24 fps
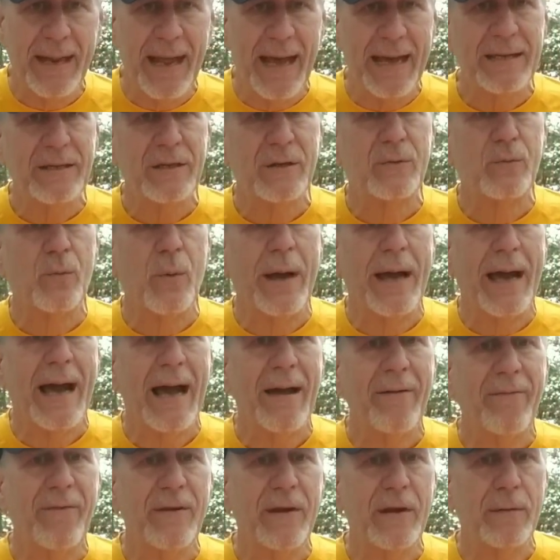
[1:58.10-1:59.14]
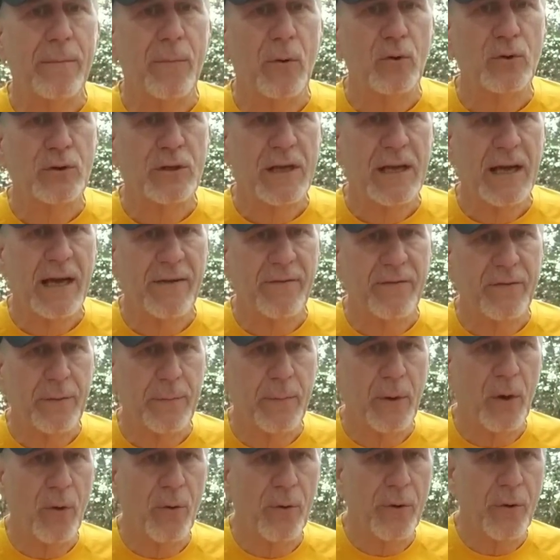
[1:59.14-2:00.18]
that's where I feel most
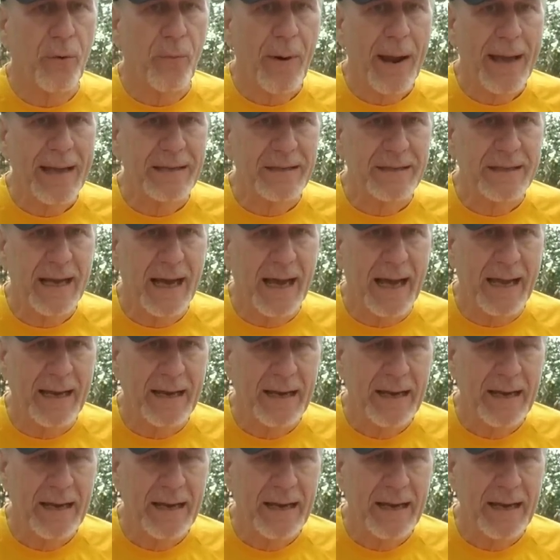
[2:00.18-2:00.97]
comfortable, on the right side.